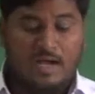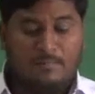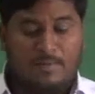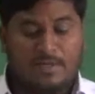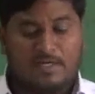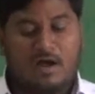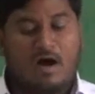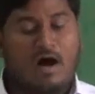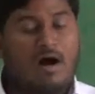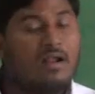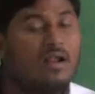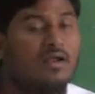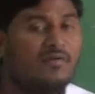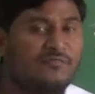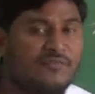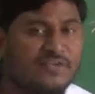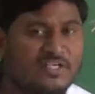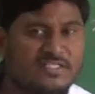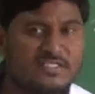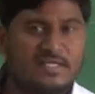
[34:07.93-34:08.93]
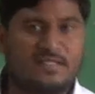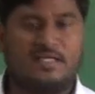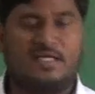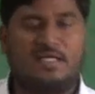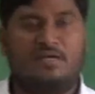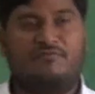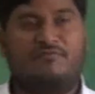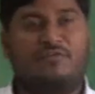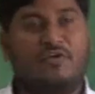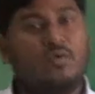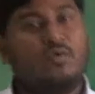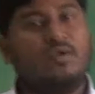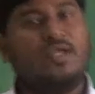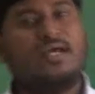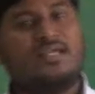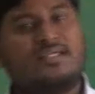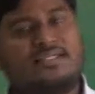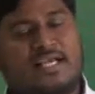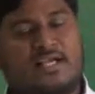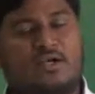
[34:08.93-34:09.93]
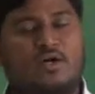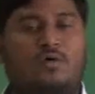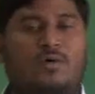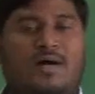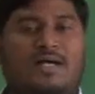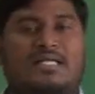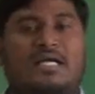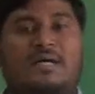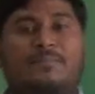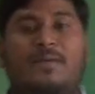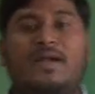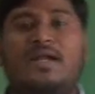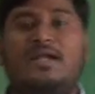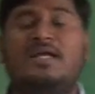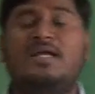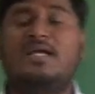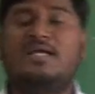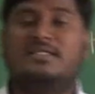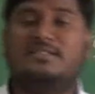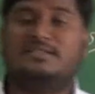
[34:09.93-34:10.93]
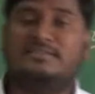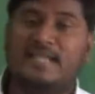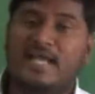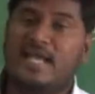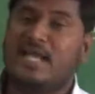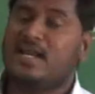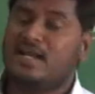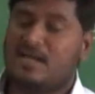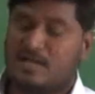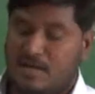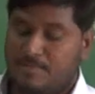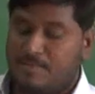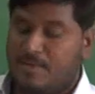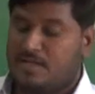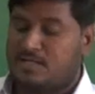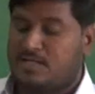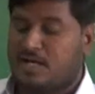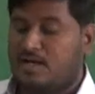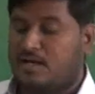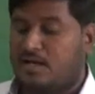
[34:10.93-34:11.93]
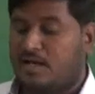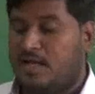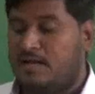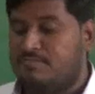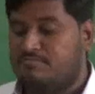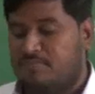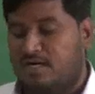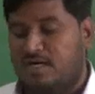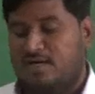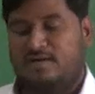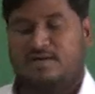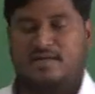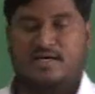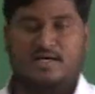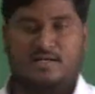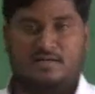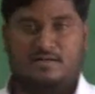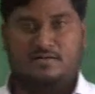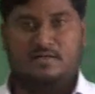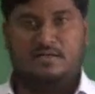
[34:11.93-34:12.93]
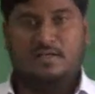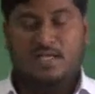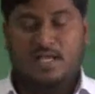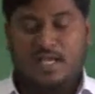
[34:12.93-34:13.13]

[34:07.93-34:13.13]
But all of a sudden, few years ago, what happened? They committed a murder.